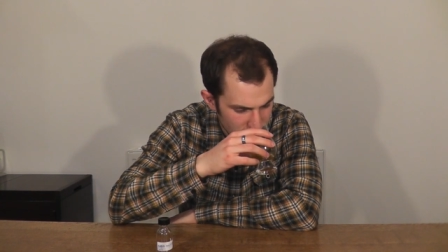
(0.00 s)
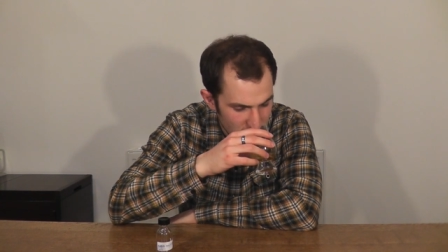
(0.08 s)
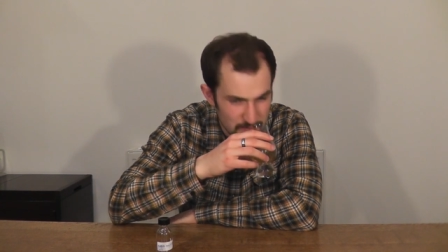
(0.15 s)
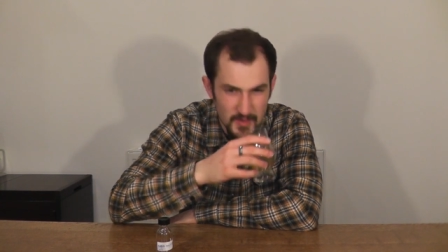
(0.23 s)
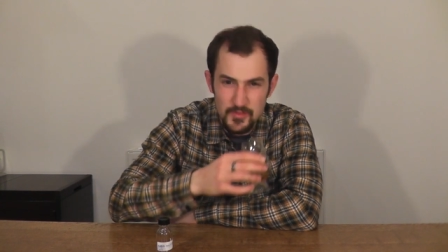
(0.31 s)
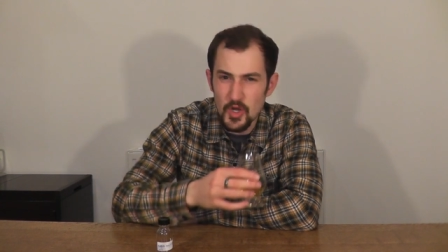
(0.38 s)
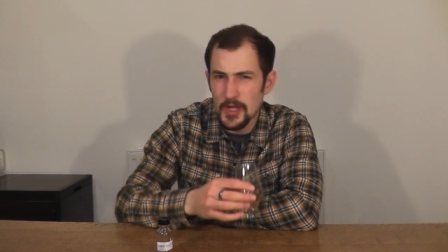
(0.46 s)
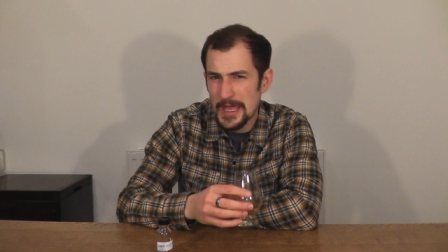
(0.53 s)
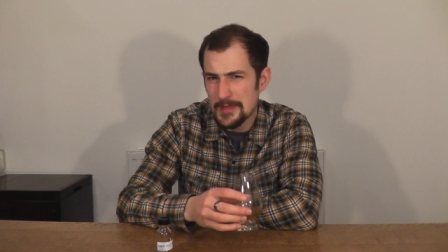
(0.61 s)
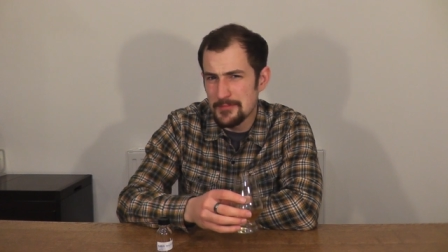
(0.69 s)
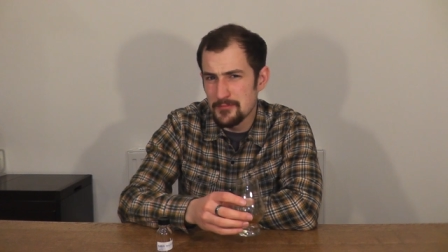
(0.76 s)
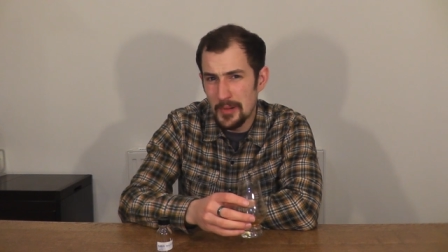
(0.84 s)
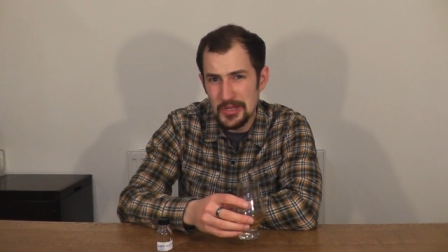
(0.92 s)
but I'm not
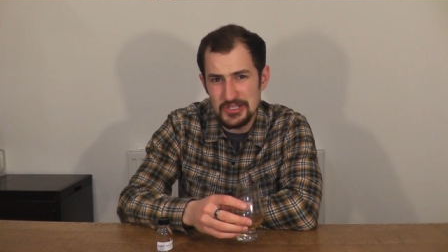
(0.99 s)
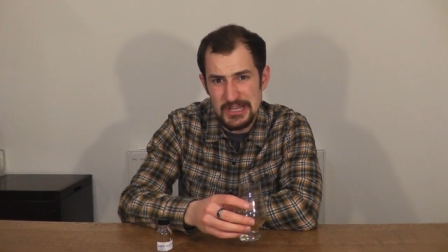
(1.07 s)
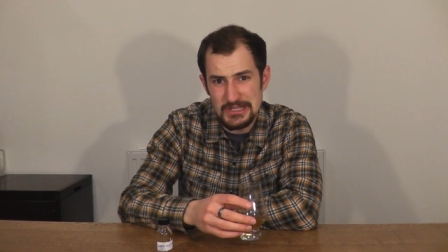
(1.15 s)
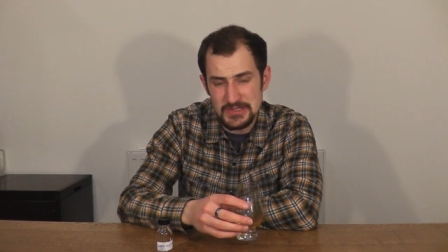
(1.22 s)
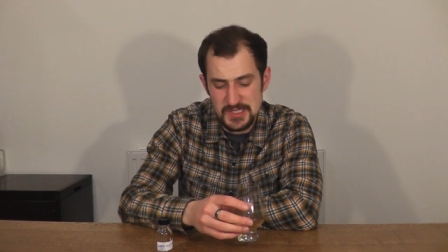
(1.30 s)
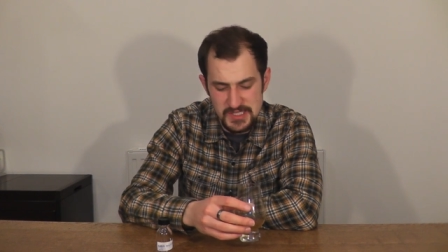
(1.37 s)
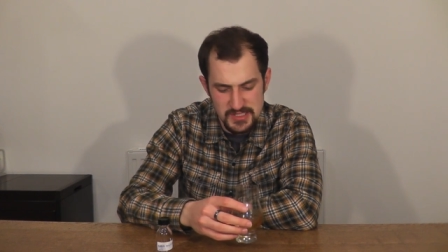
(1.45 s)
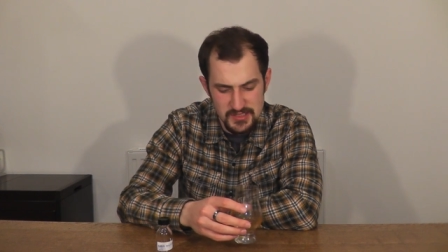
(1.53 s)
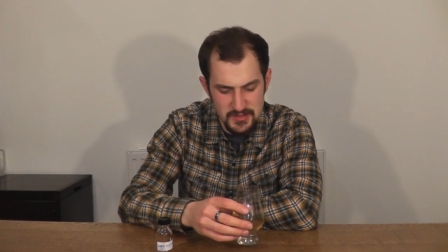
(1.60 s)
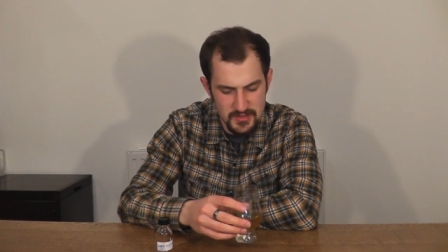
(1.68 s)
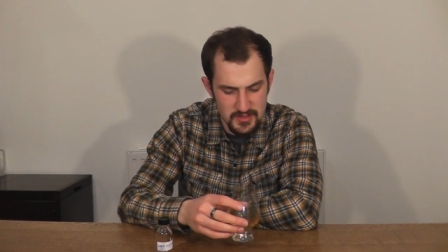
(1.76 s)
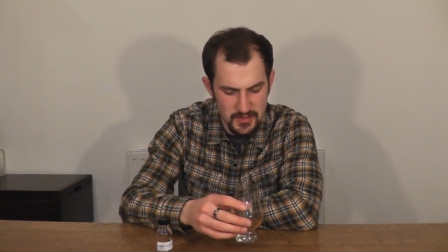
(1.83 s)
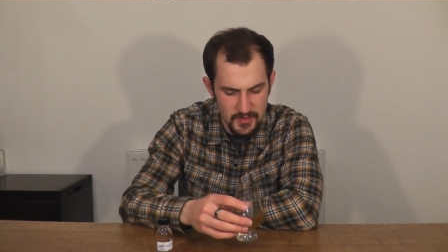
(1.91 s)
getting much else
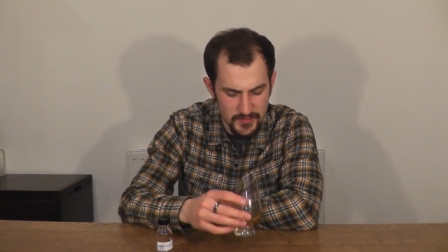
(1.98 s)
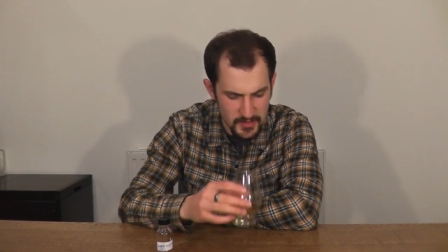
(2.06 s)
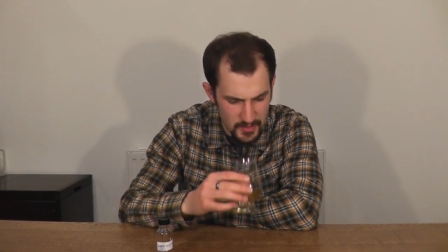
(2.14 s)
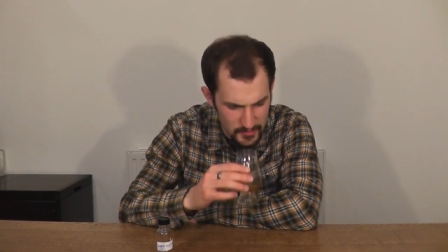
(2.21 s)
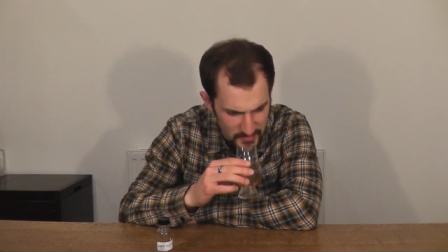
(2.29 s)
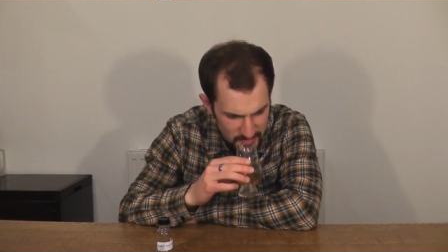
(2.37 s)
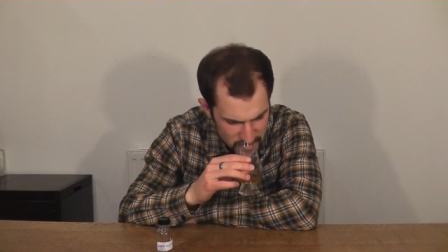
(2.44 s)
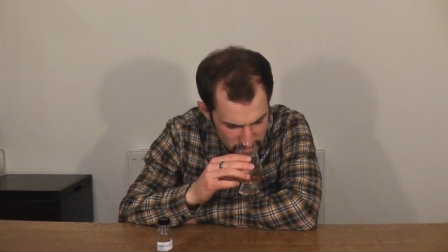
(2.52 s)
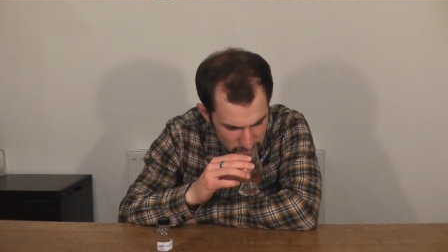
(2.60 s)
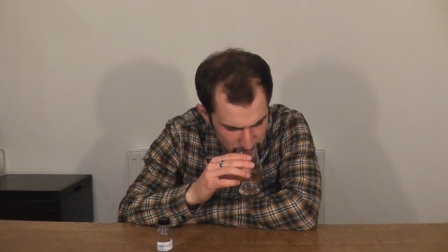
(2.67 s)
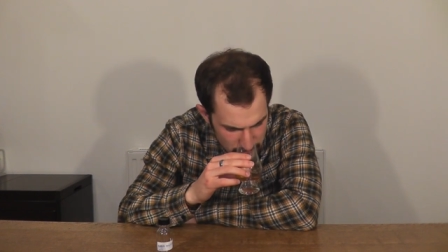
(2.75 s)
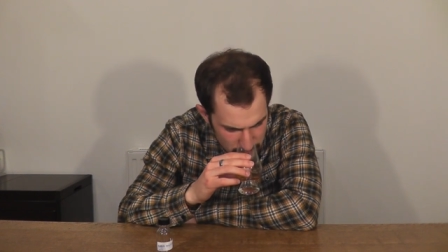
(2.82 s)
on the nose actually.